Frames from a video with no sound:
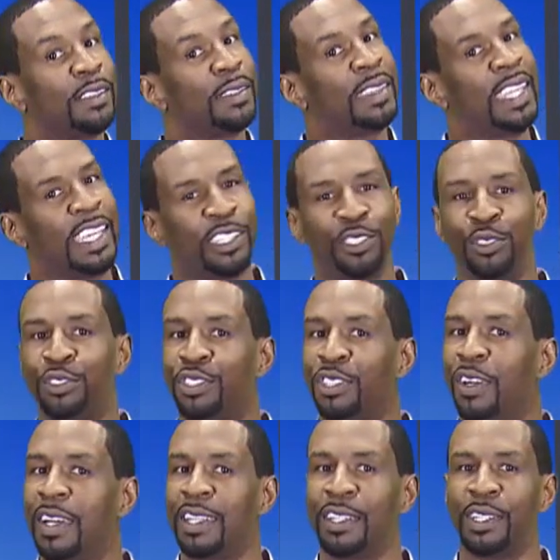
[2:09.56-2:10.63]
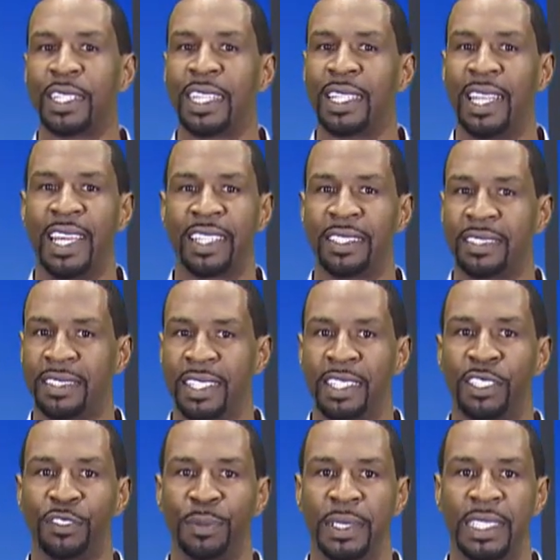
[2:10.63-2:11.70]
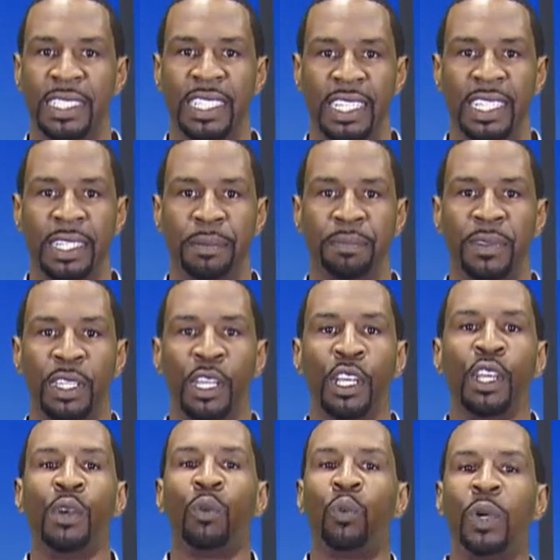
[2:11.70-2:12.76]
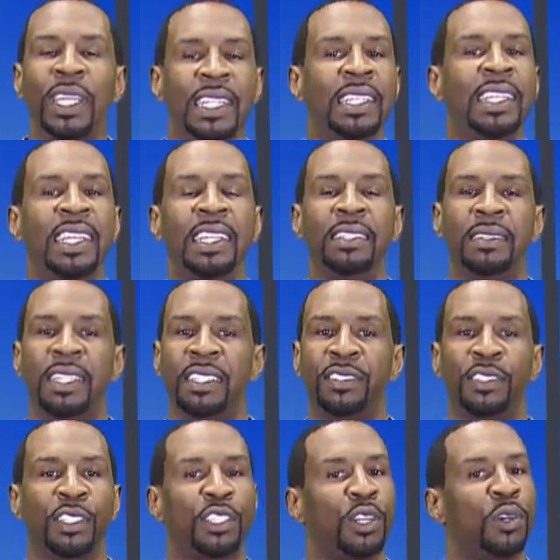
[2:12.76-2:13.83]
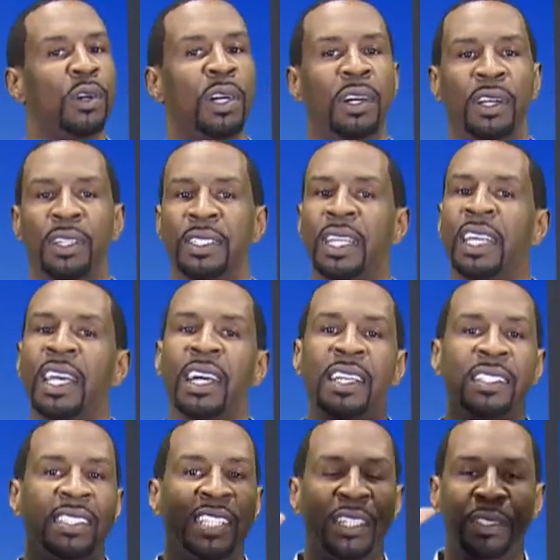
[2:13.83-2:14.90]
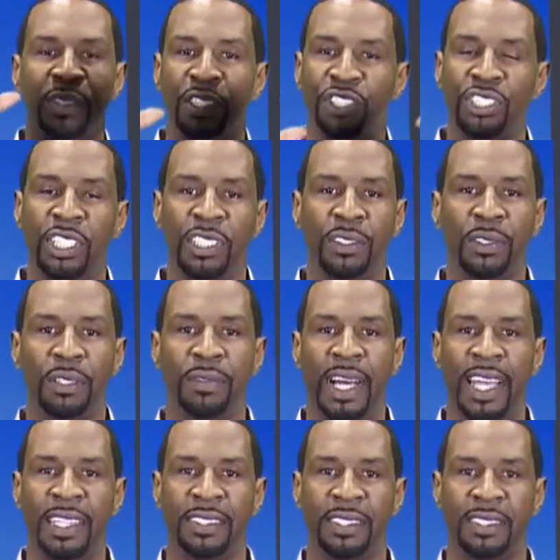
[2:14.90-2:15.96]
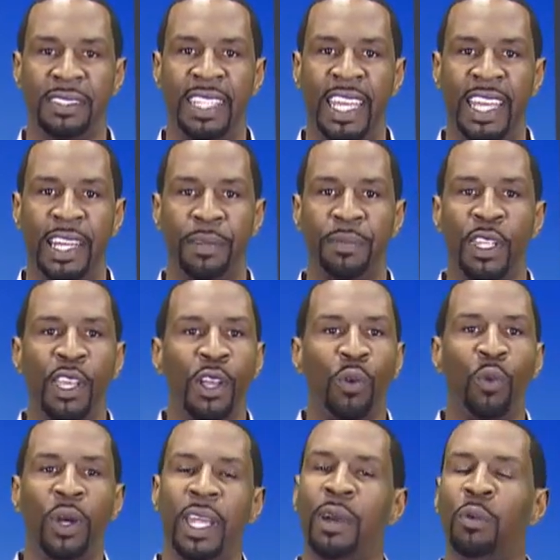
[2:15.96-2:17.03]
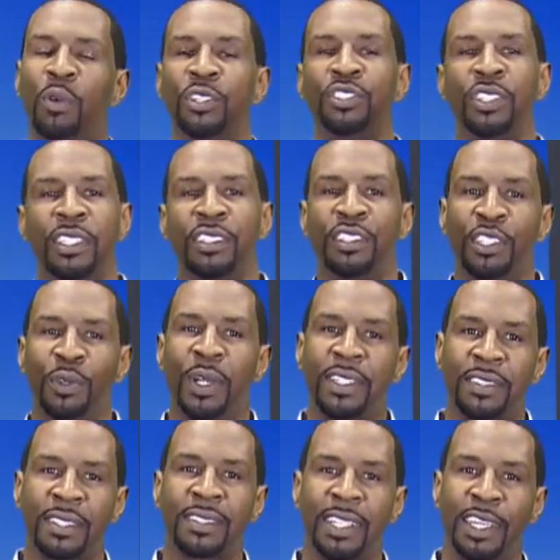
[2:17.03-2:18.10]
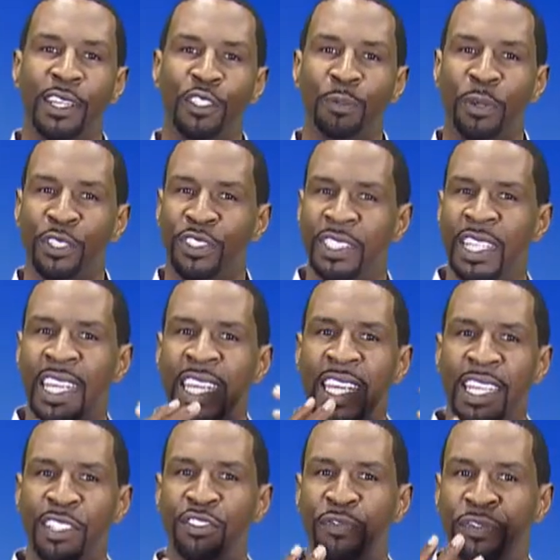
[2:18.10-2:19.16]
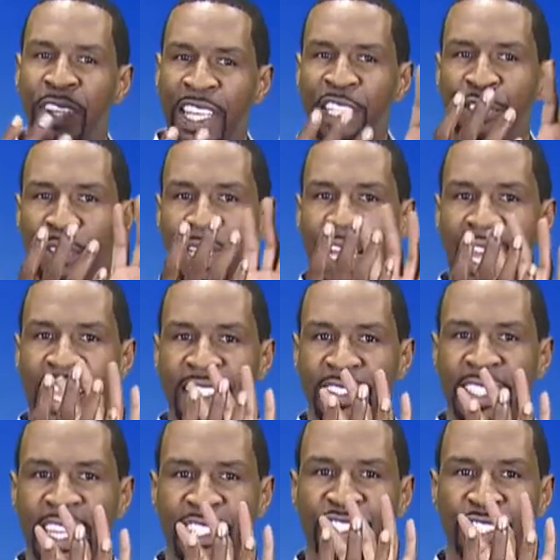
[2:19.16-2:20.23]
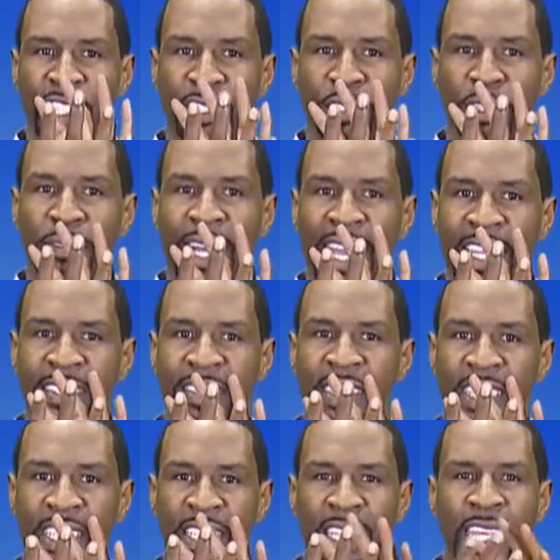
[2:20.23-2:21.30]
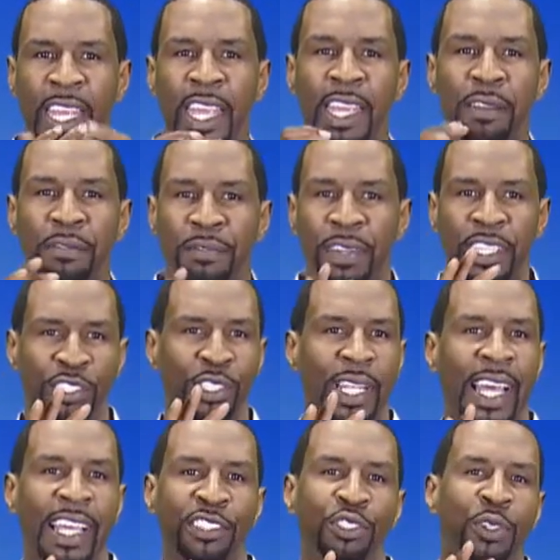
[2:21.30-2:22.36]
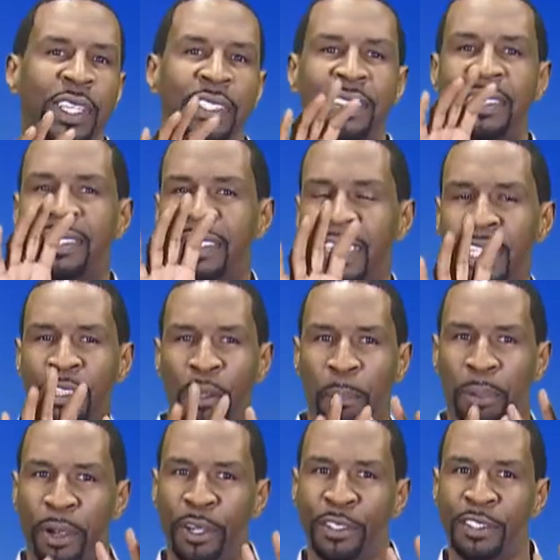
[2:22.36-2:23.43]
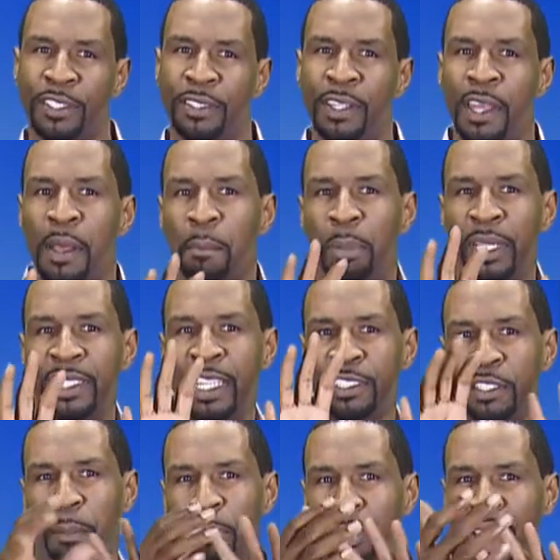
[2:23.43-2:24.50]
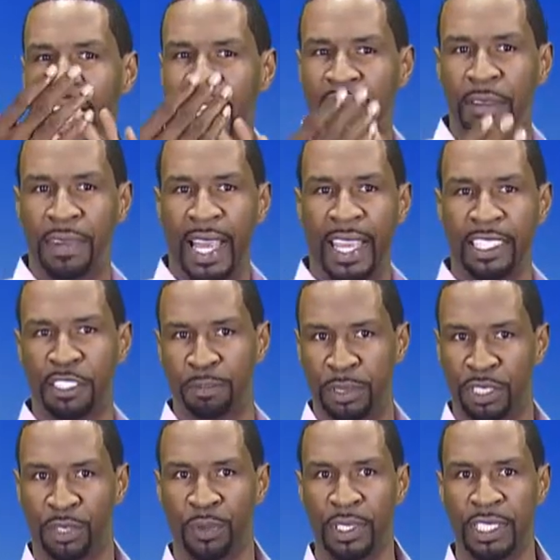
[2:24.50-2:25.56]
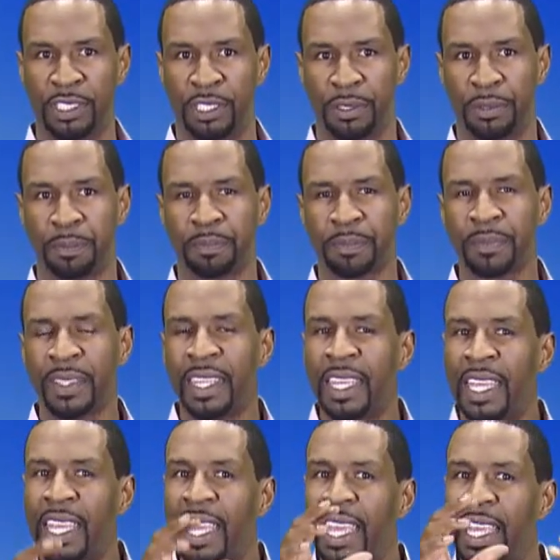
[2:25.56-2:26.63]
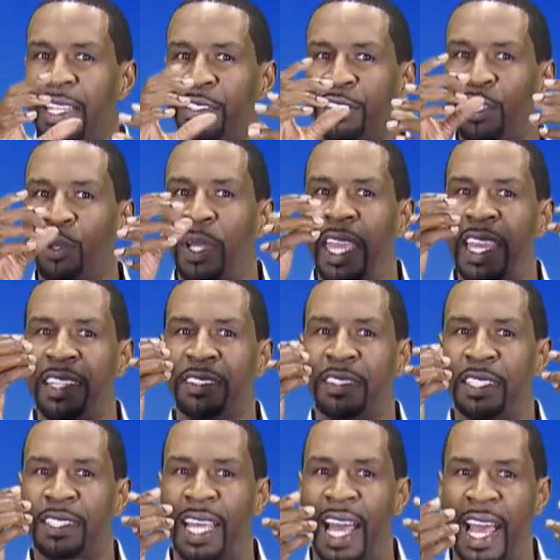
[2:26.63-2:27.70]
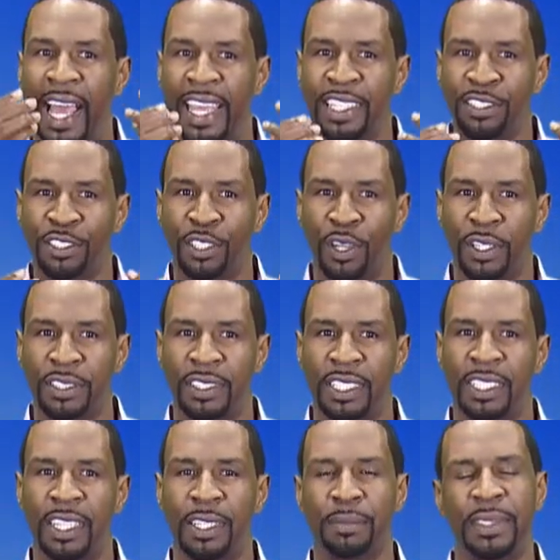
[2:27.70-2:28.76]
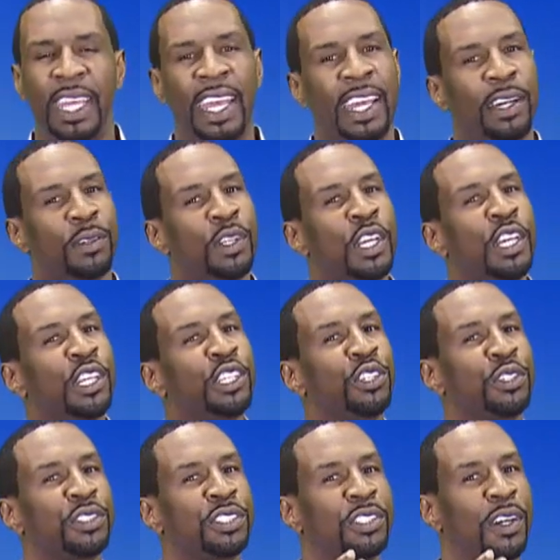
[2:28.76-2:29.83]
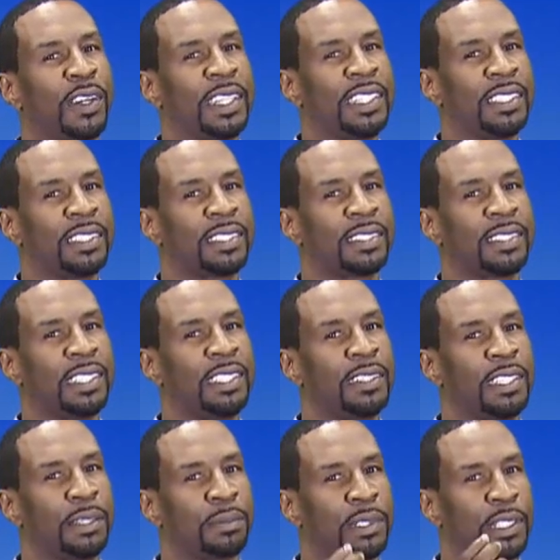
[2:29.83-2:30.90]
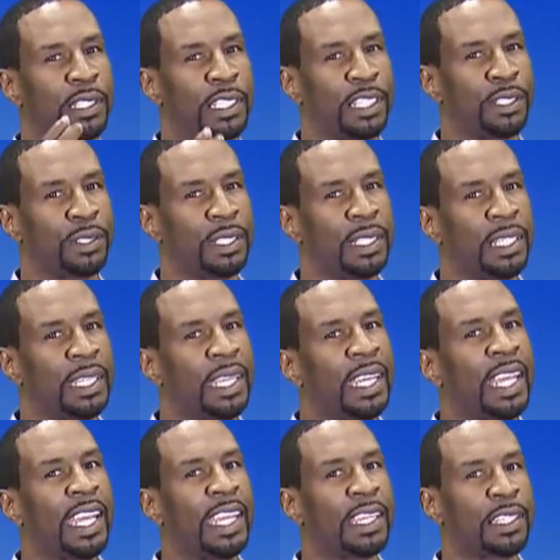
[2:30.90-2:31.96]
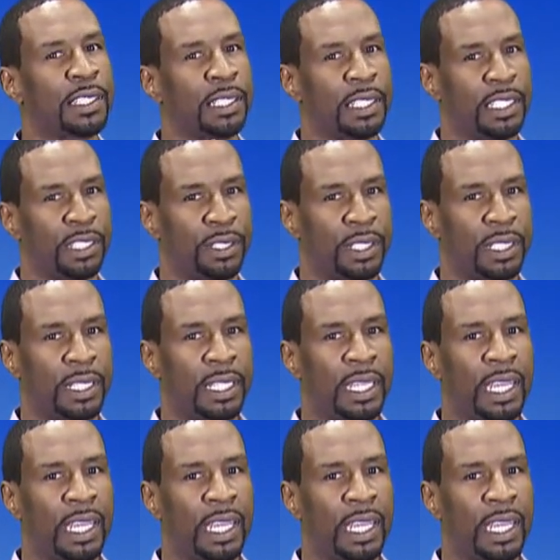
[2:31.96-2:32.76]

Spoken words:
then you start looking like a salesman again. We need this to go on until the shield of ice is down. What I want you to do as a salesperson is visualize that shield of ice in. And visualize you can see the person, but there's a block of ice between you. And so as this ice starts to come down, you're starting to see them clearer and clearer.